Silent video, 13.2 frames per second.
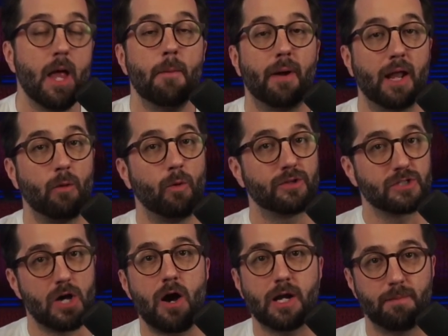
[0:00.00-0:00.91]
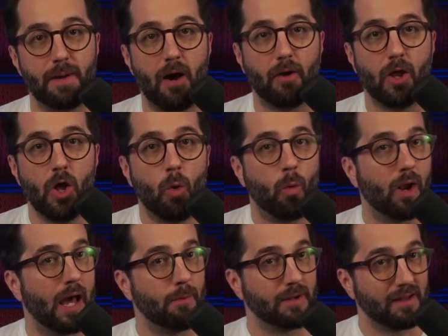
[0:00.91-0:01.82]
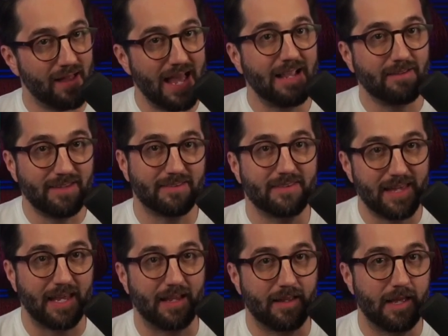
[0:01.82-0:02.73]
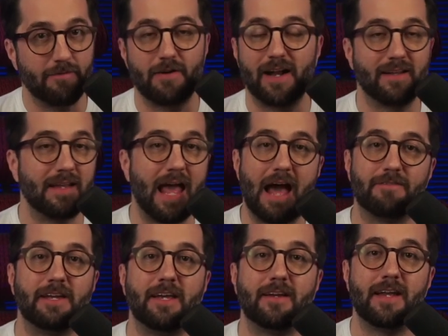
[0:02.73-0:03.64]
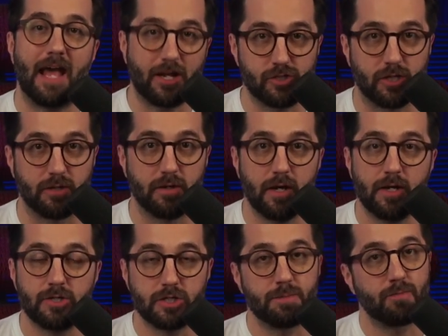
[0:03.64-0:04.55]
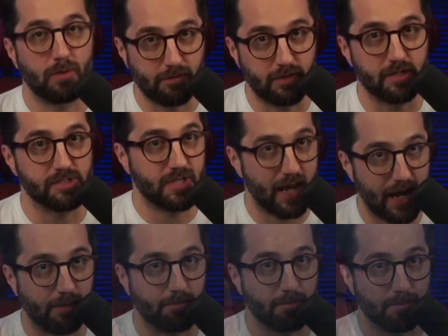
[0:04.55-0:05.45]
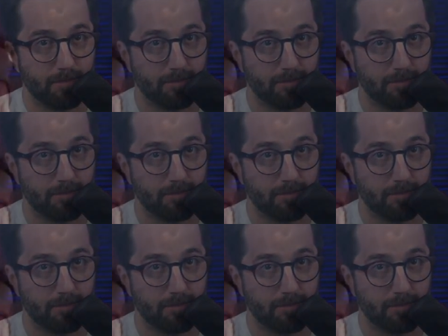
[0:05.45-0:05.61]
but I will talk about what I would likely think if I didn't have any connection to the previous game.